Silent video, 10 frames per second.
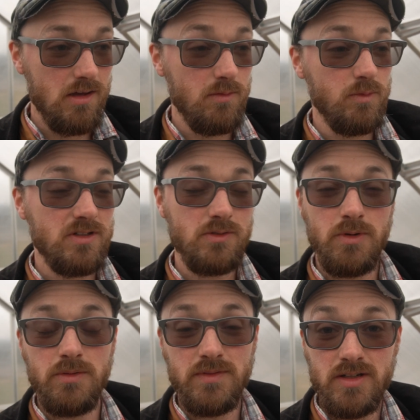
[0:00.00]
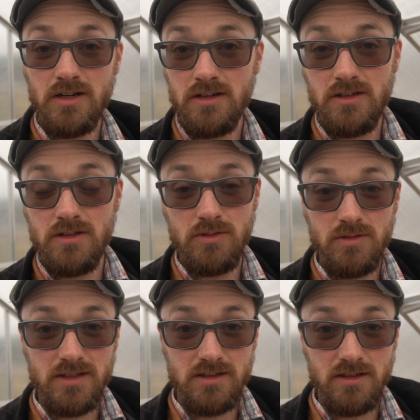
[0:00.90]
which is what we've started to do
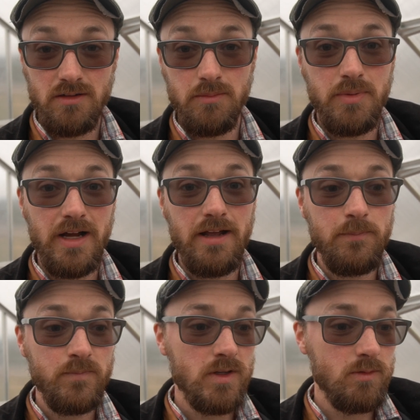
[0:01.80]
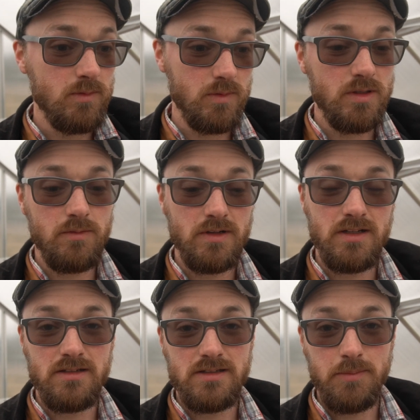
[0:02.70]
this year, but we really
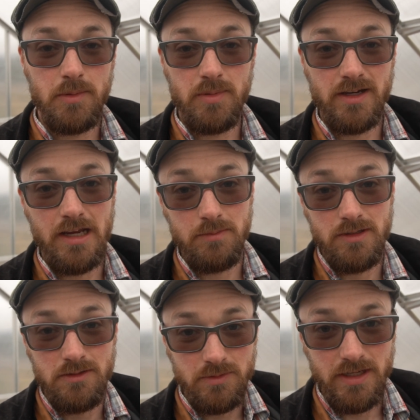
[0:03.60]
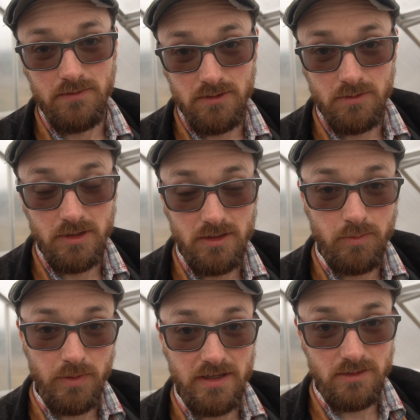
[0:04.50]
wanted to step up our game since we have so much
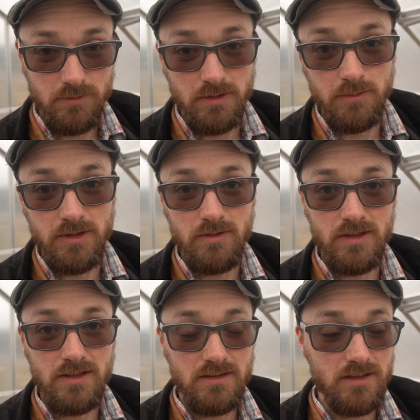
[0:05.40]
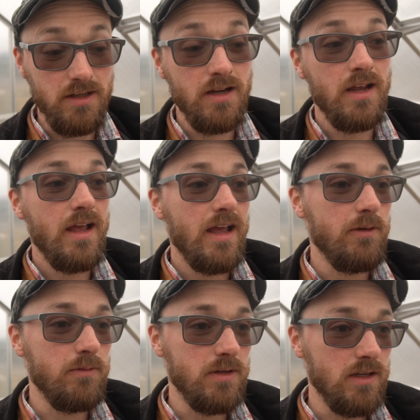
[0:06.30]
space that we're going to be doing this year,
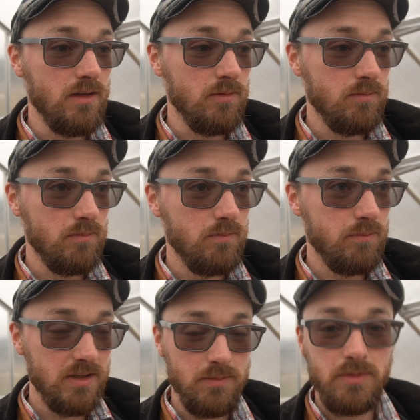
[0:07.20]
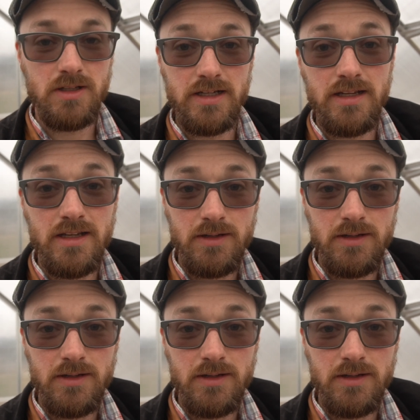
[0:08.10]
and we bit the bullet.